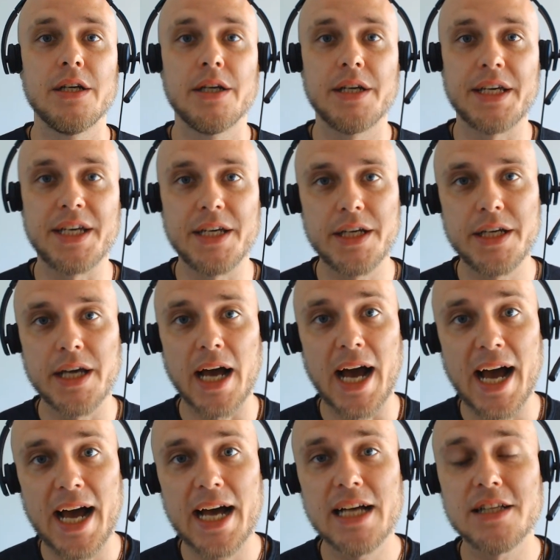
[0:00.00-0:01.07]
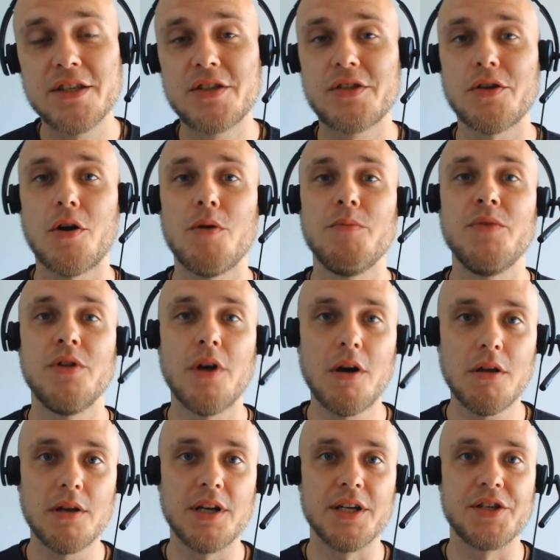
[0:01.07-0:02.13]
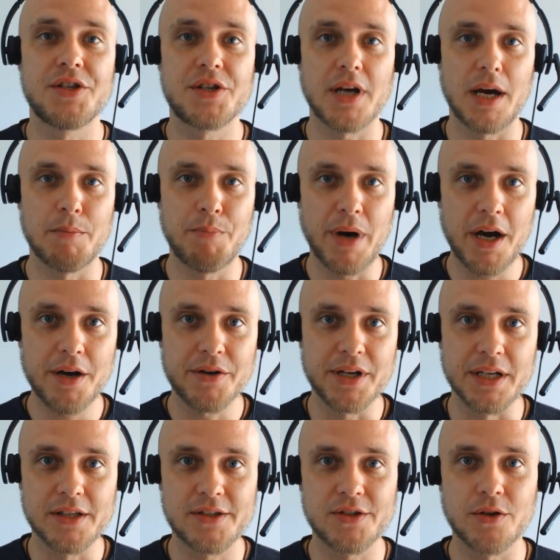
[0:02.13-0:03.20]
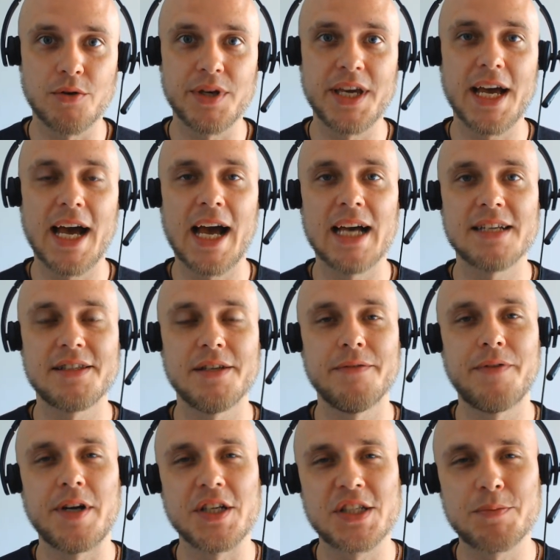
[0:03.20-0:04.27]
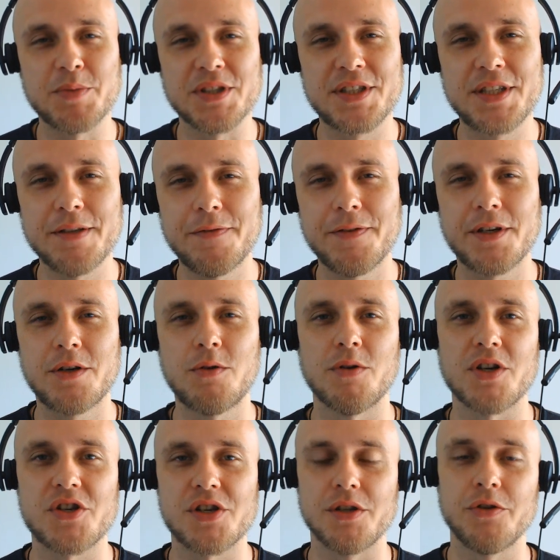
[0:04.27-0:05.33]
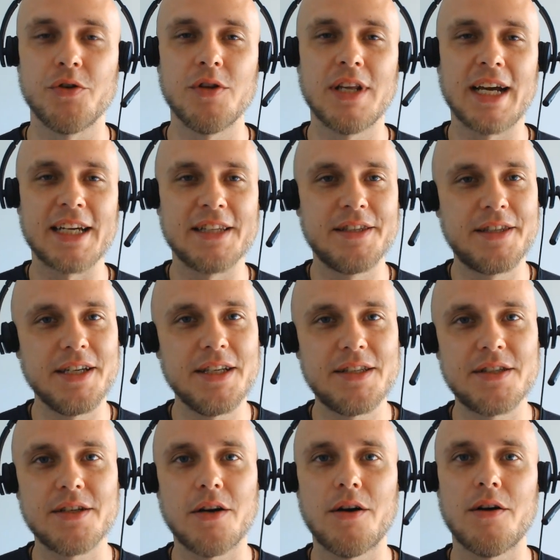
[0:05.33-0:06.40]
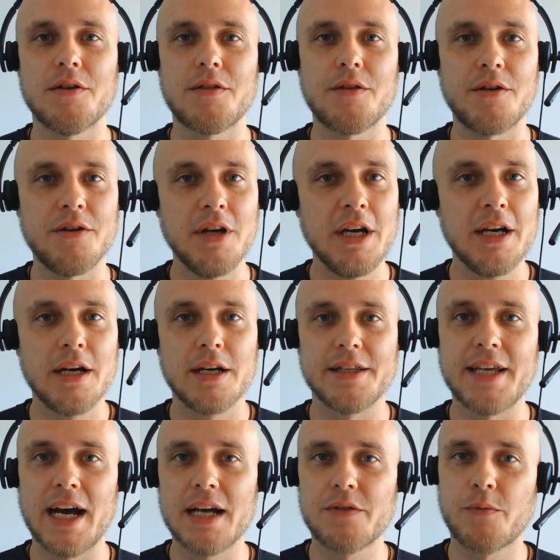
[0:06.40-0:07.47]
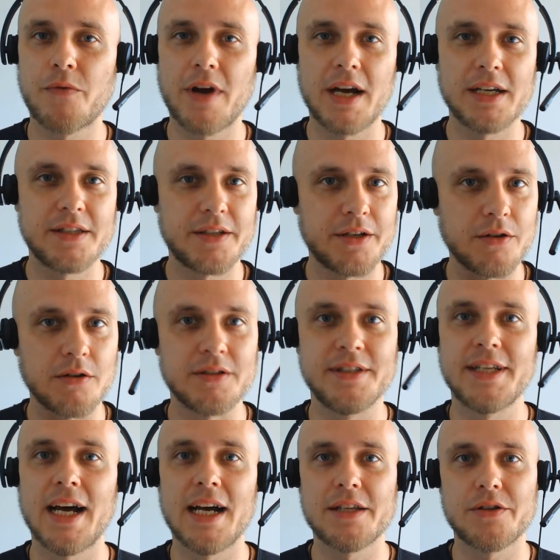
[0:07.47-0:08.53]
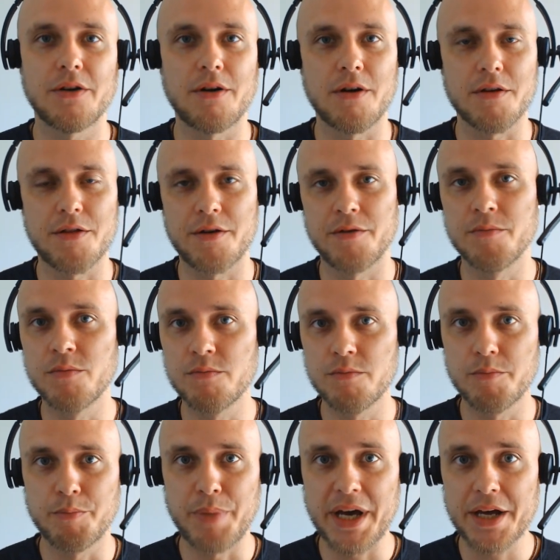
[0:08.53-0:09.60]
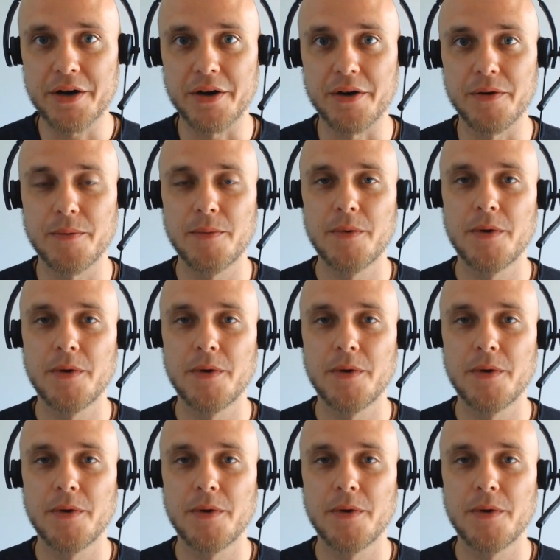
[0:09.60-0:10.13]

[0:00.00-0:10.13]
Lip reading: he had some knowledge about it, so he asked a very specific question. Do you like this author, that writer, or that author better?